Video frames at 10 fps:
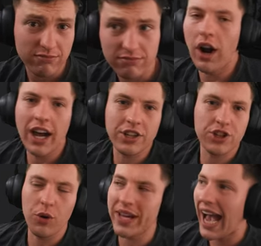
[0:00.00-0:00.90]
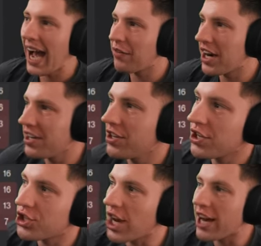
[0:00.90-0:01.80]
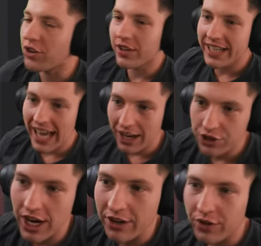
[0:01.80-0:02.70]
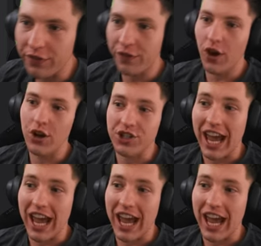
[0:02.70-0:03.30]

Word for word: Alright, so we are in January now, January 1st,